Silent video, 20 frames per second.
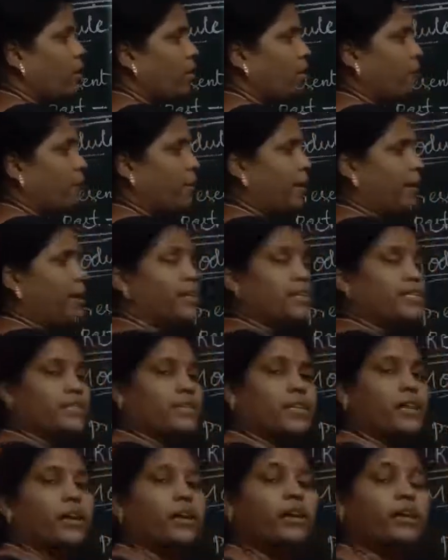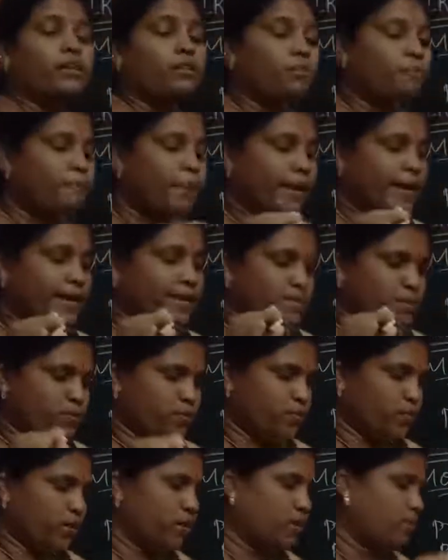plus base
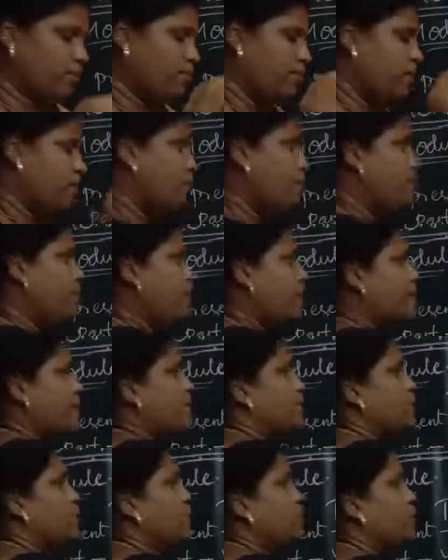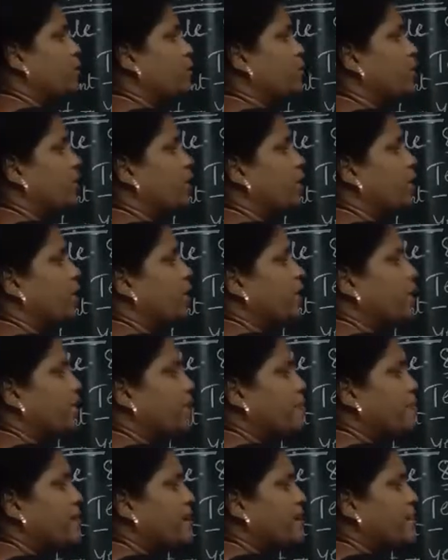verb. Base verb. In the
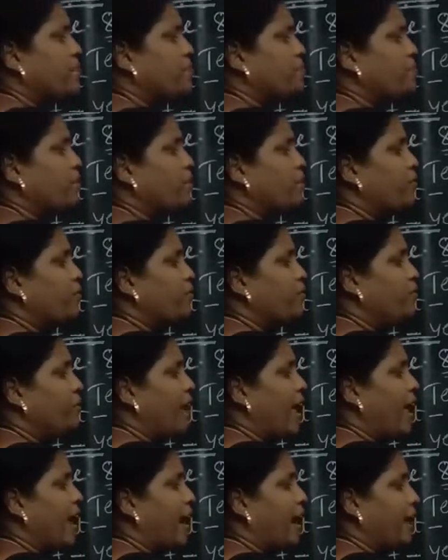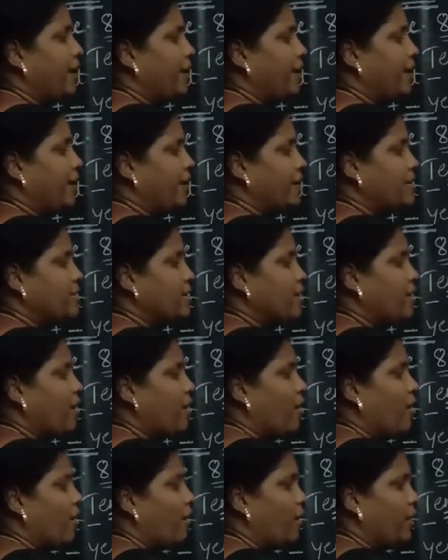base verb, we will add yes
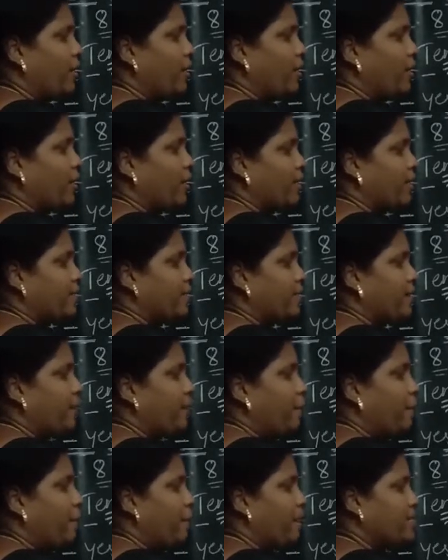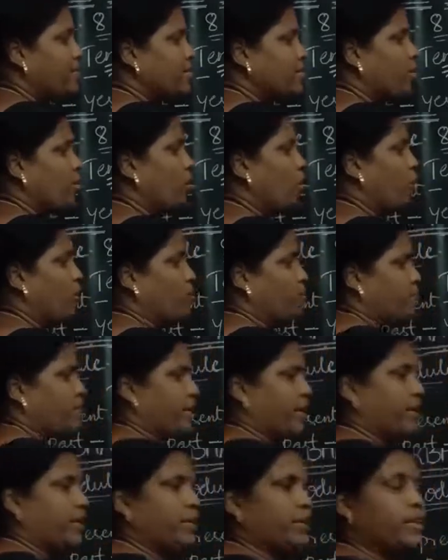or es plus
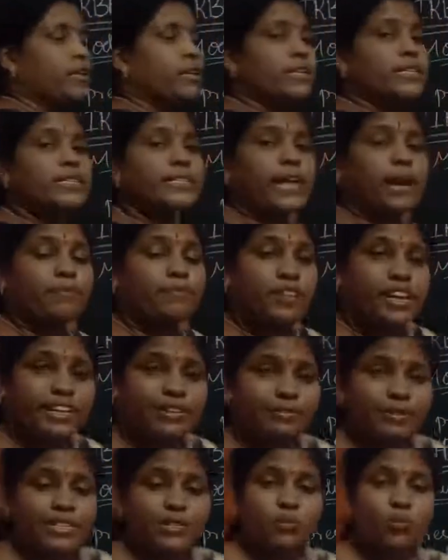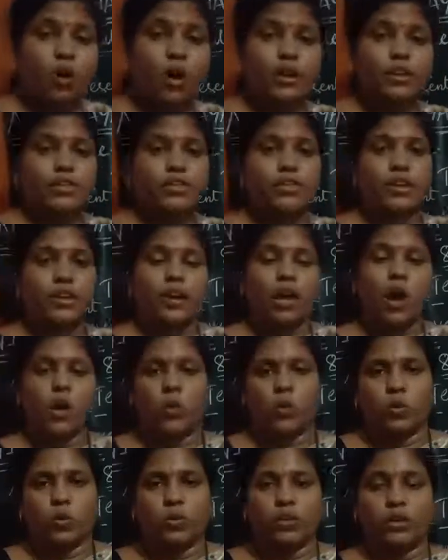object. Subject means what? The noun.
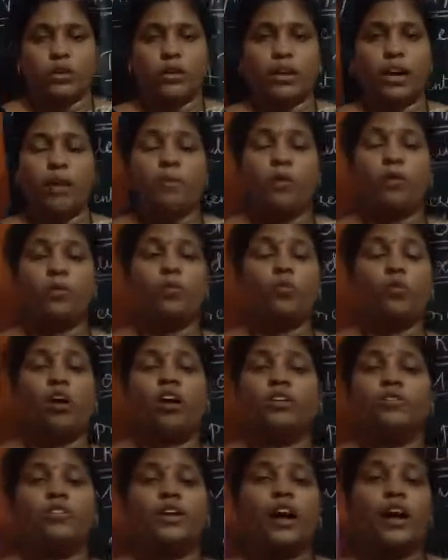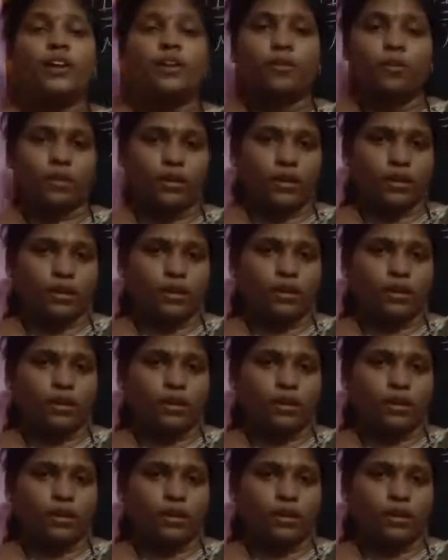About what we are talking.